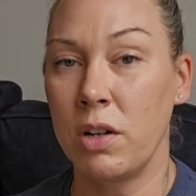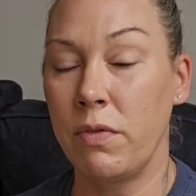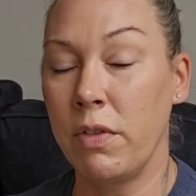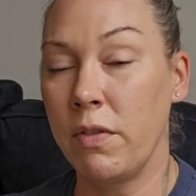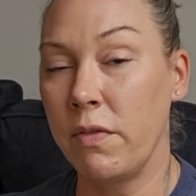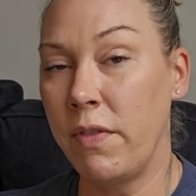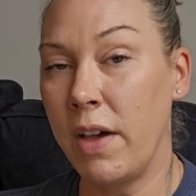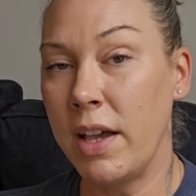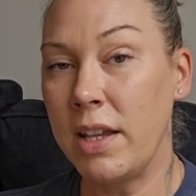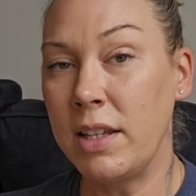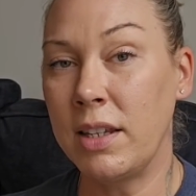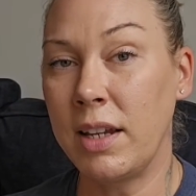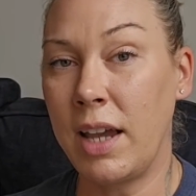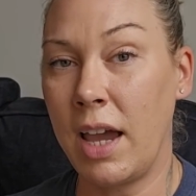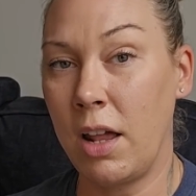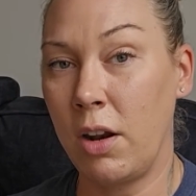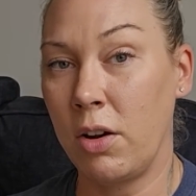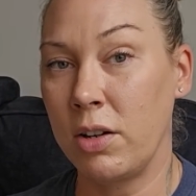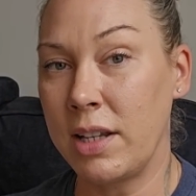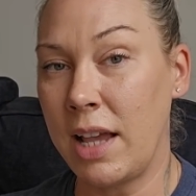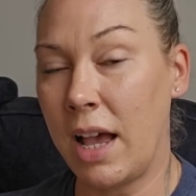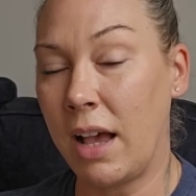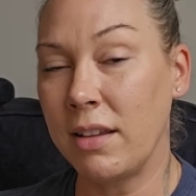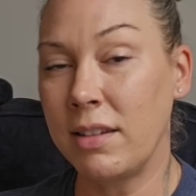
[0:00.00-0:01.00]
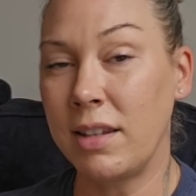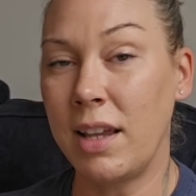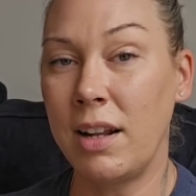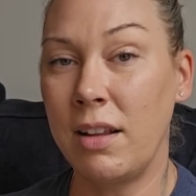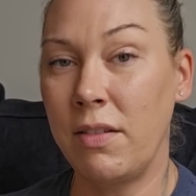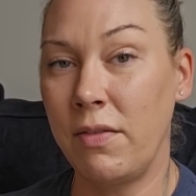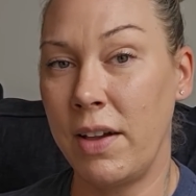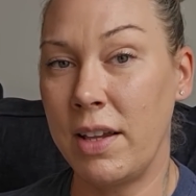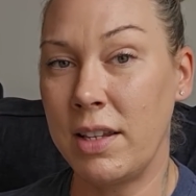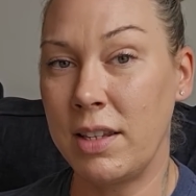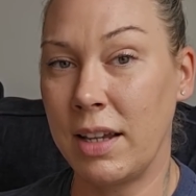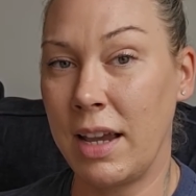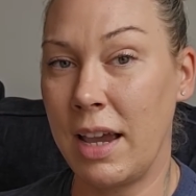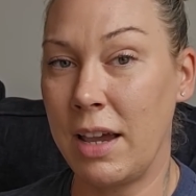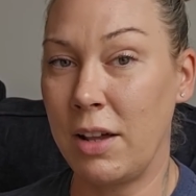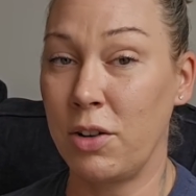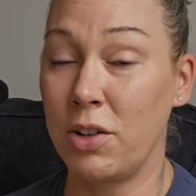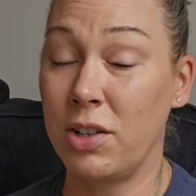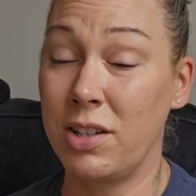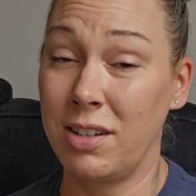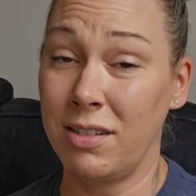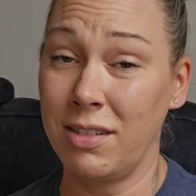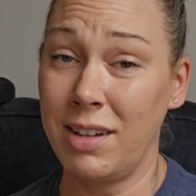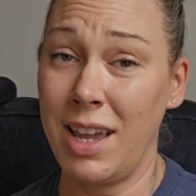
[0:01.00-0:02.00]
If investigators, outside
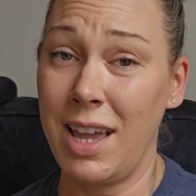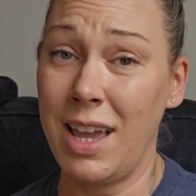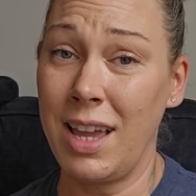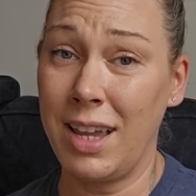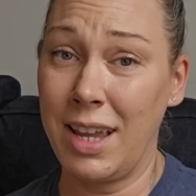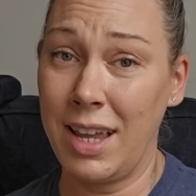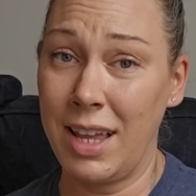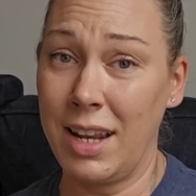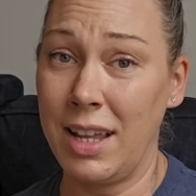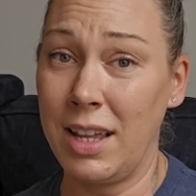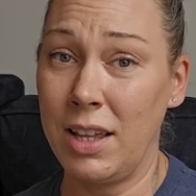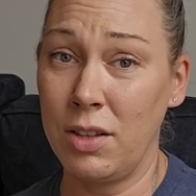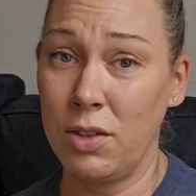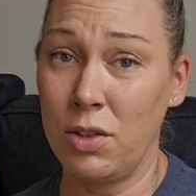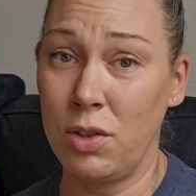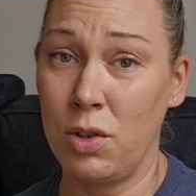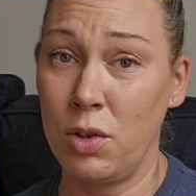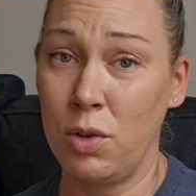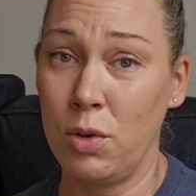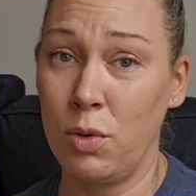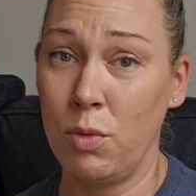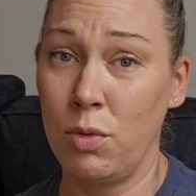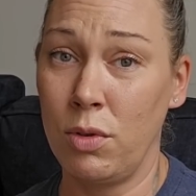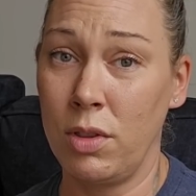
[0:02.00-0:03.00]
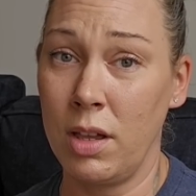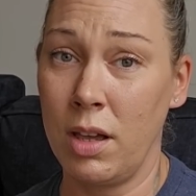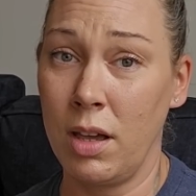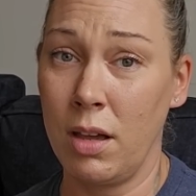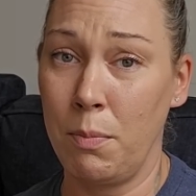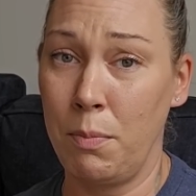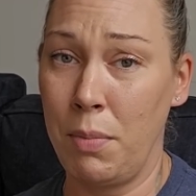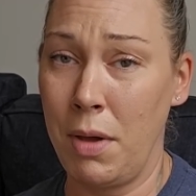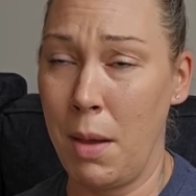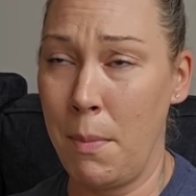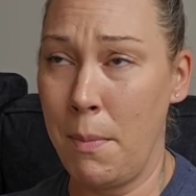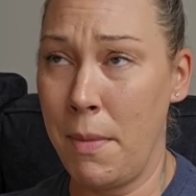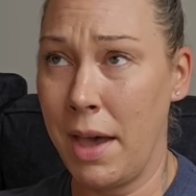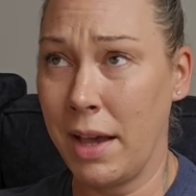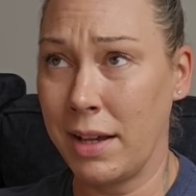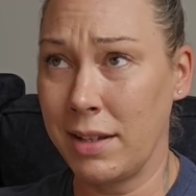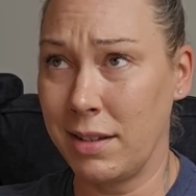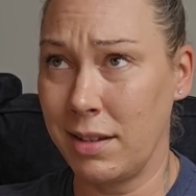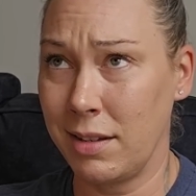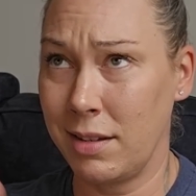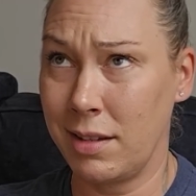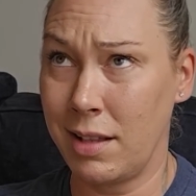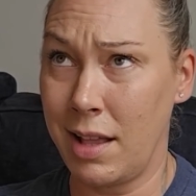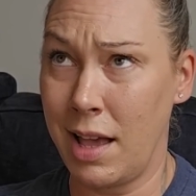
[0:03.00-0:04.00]
investigators, still can't get into the
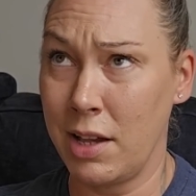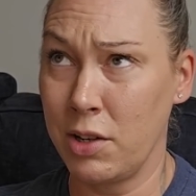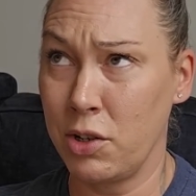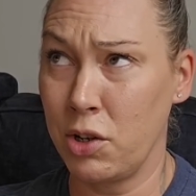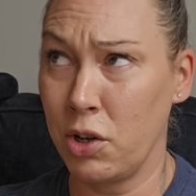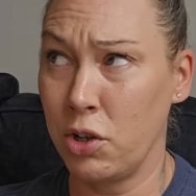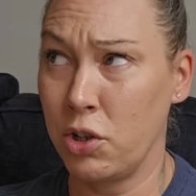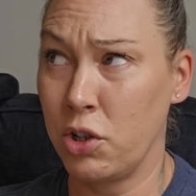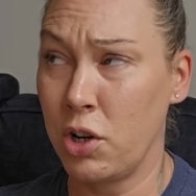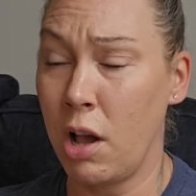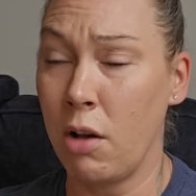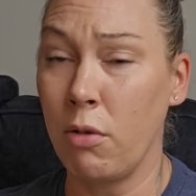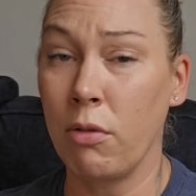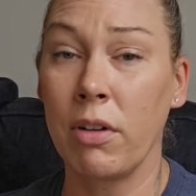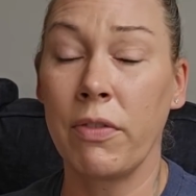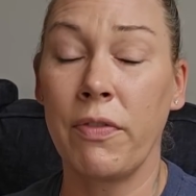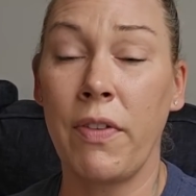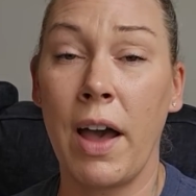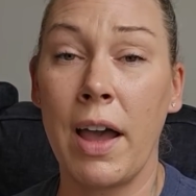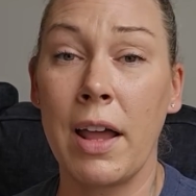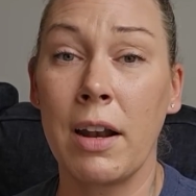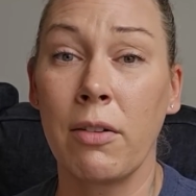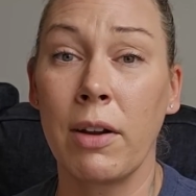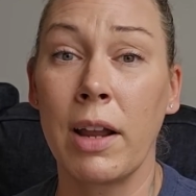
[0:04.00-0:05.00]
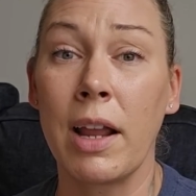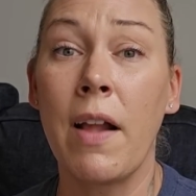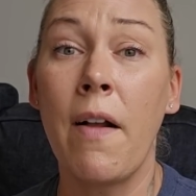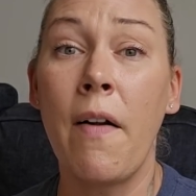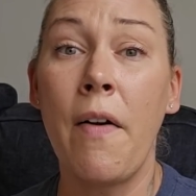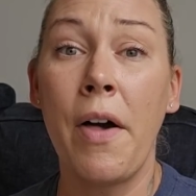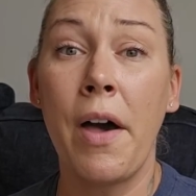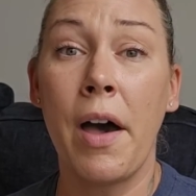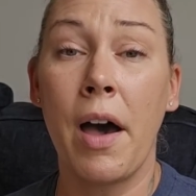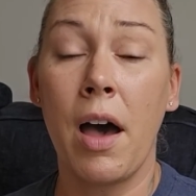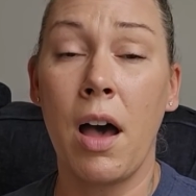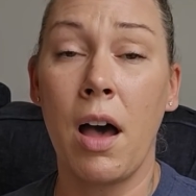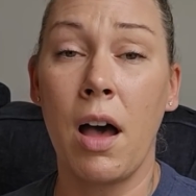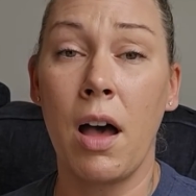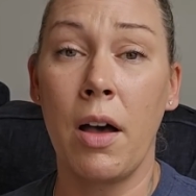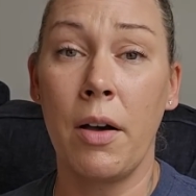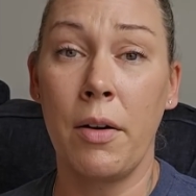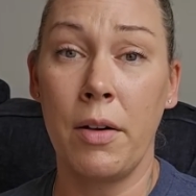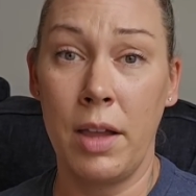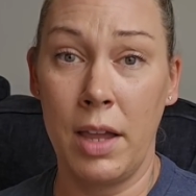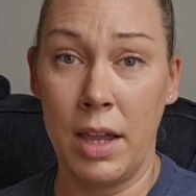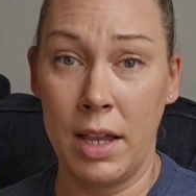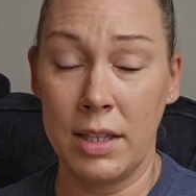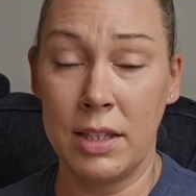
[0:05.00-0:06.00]
Pemex slash Shell refinery
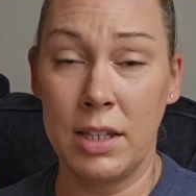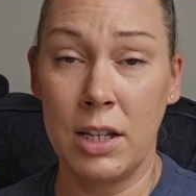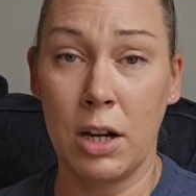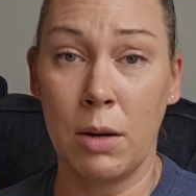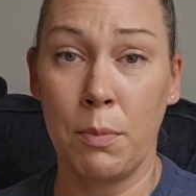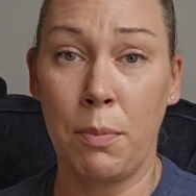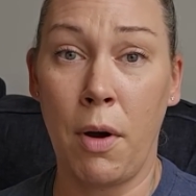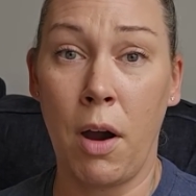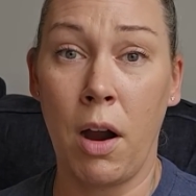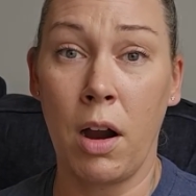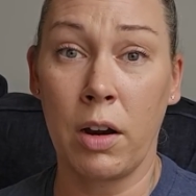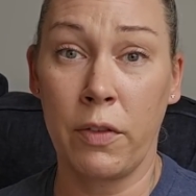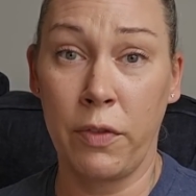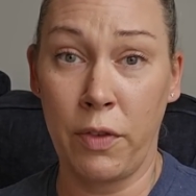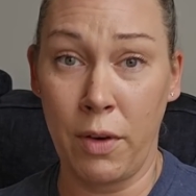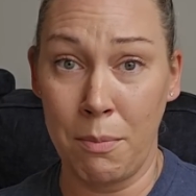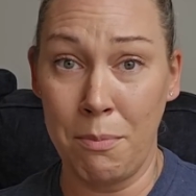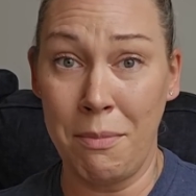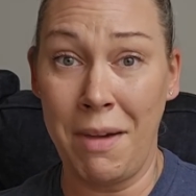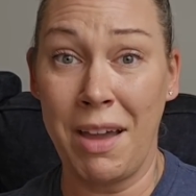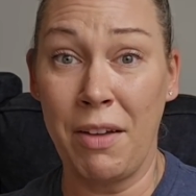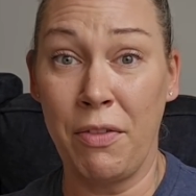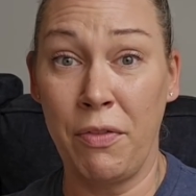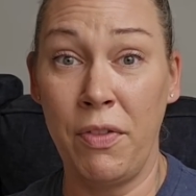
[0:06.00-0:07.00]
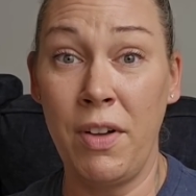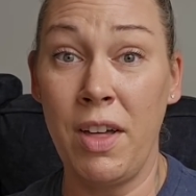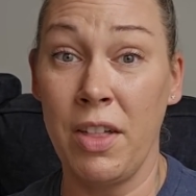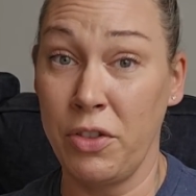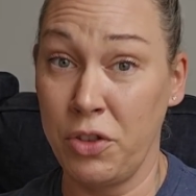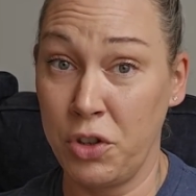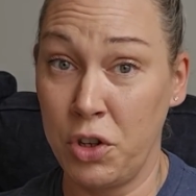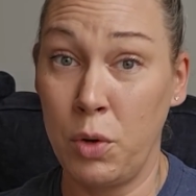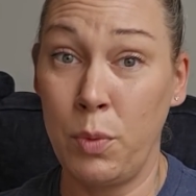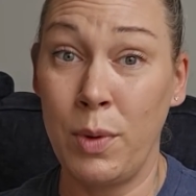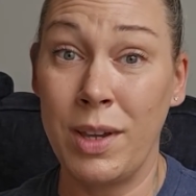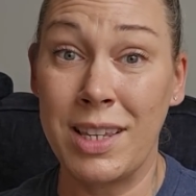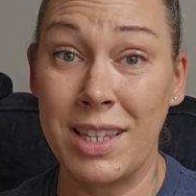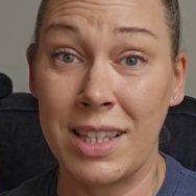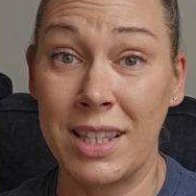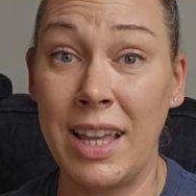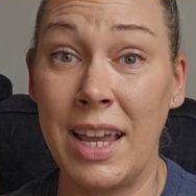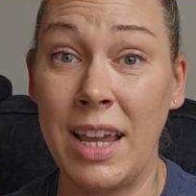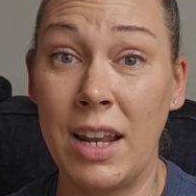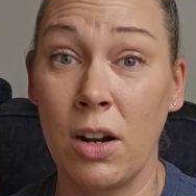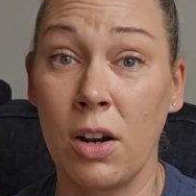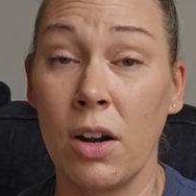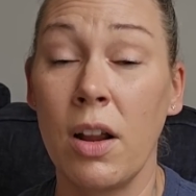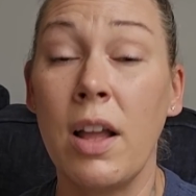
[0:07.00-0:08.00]
uh, in Deer Park from May 5th, two weeks
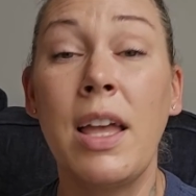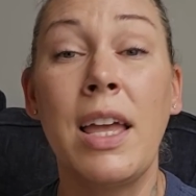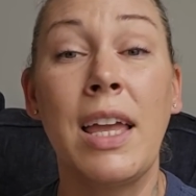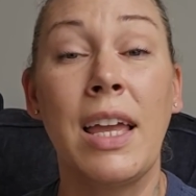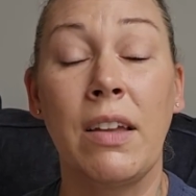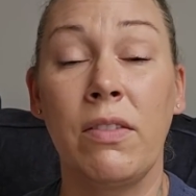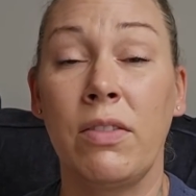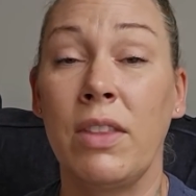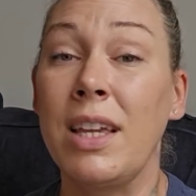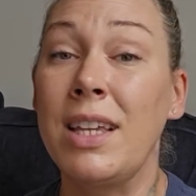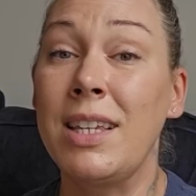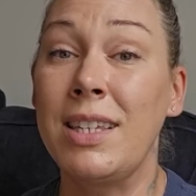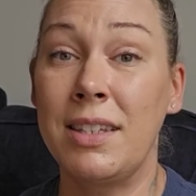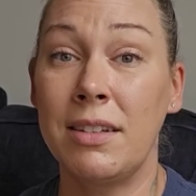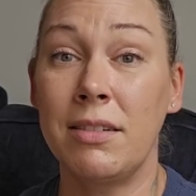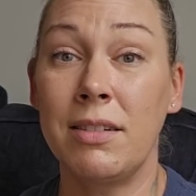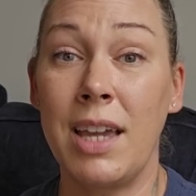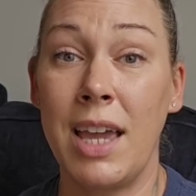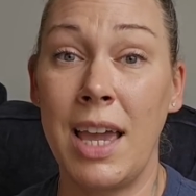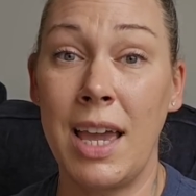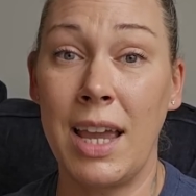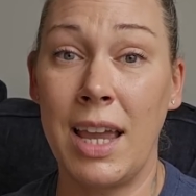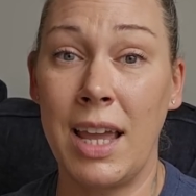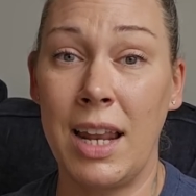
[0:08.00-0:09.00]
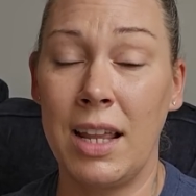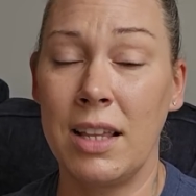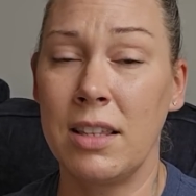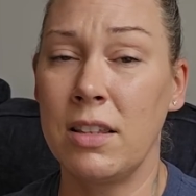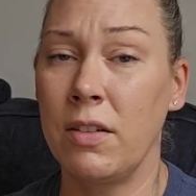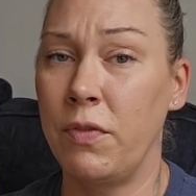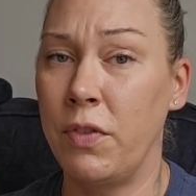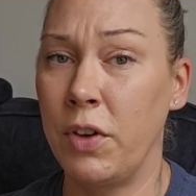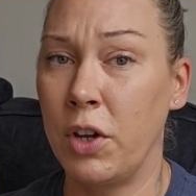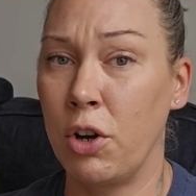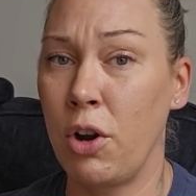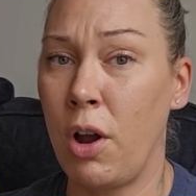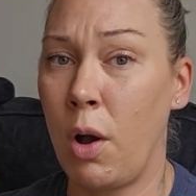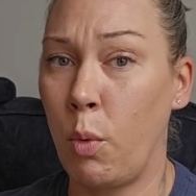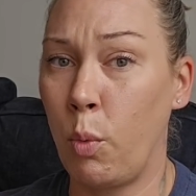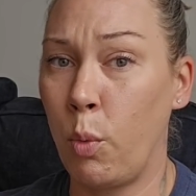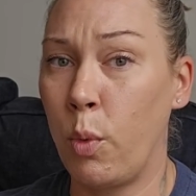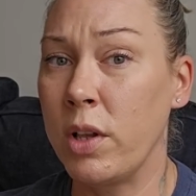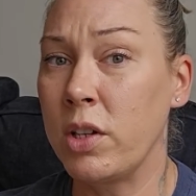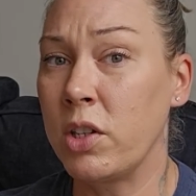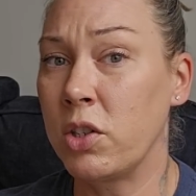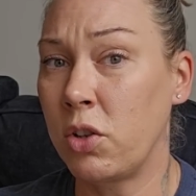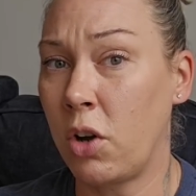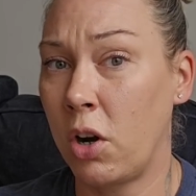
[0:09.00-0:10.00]
later, if they still can't get in to figure out
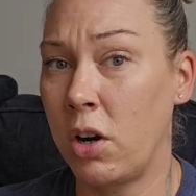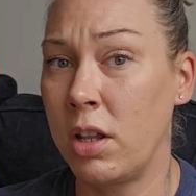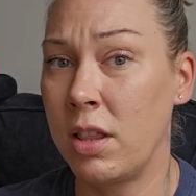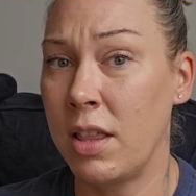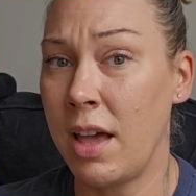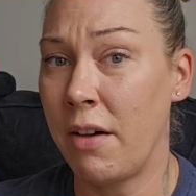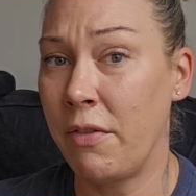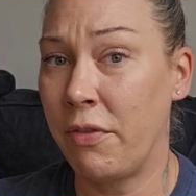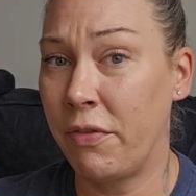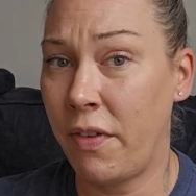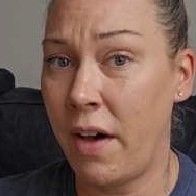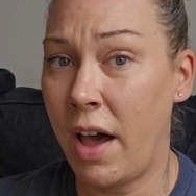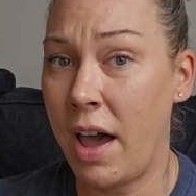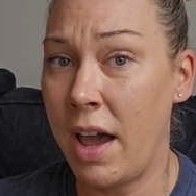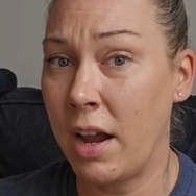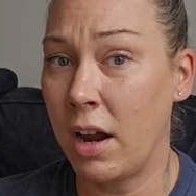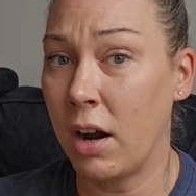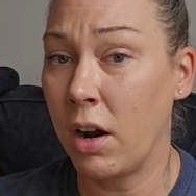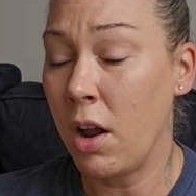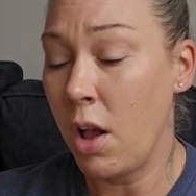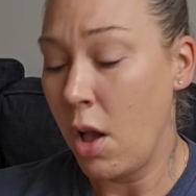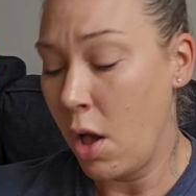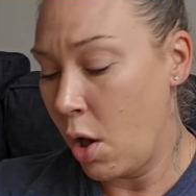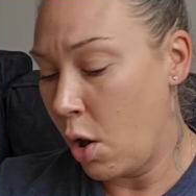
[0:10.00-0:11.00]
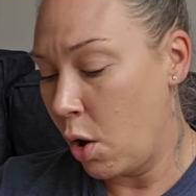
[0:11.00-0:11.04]
what started that fire,